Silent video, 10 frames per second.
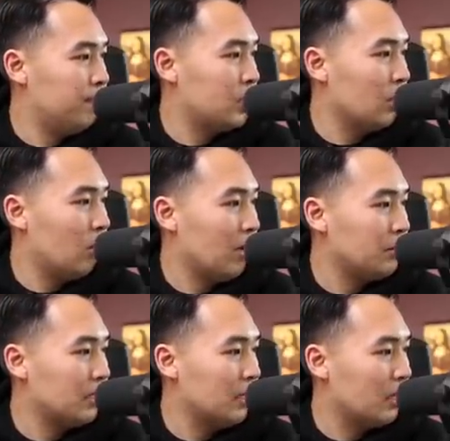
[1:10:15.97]
so I'm
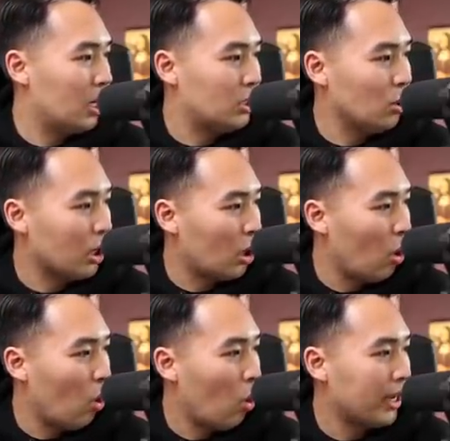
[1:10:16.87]
just gonna do a
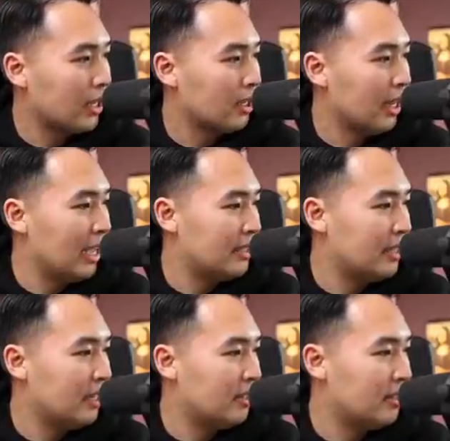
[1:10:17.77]
quick glance
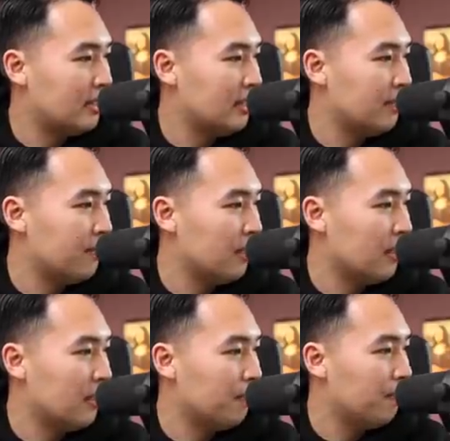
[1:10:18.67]
here to see if
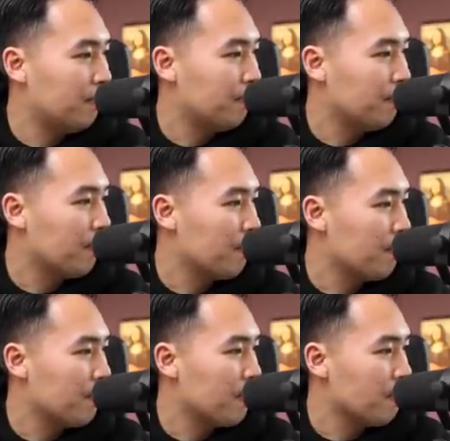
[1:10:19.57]
um
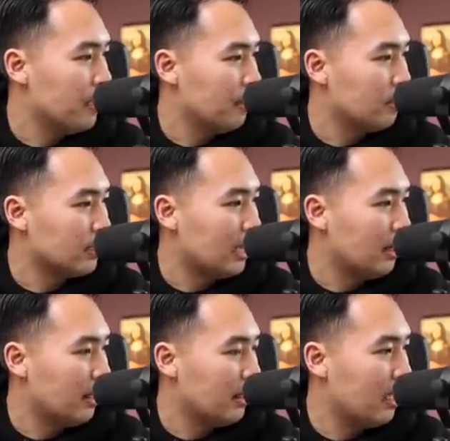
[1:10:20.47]
there's
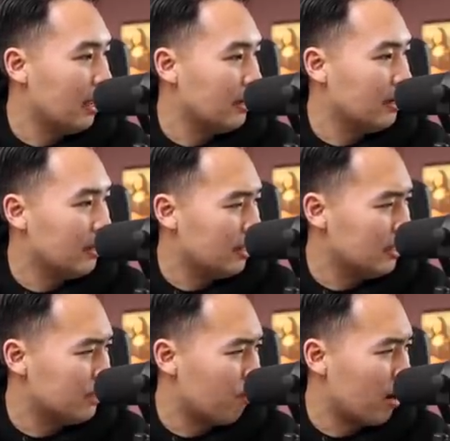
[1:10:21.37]
anything that
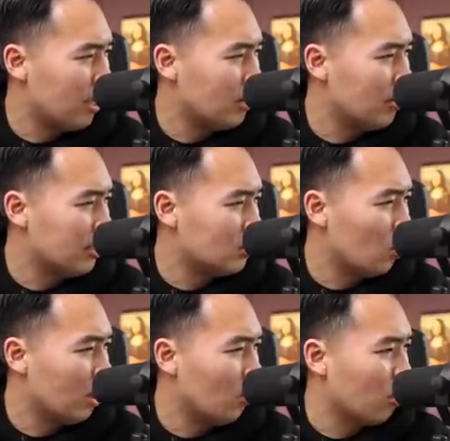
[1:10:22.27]
is brand new that's
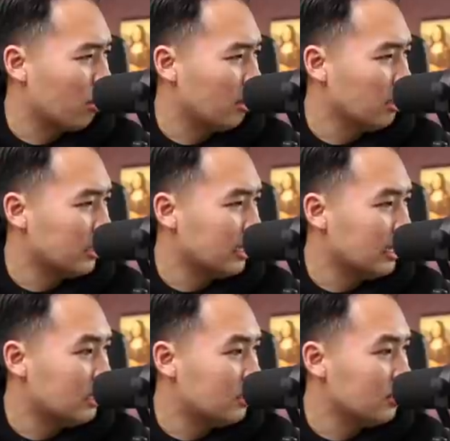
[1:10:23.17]
well worth looking
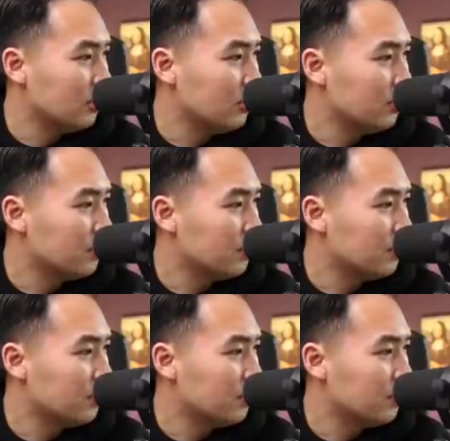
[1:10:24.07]
into.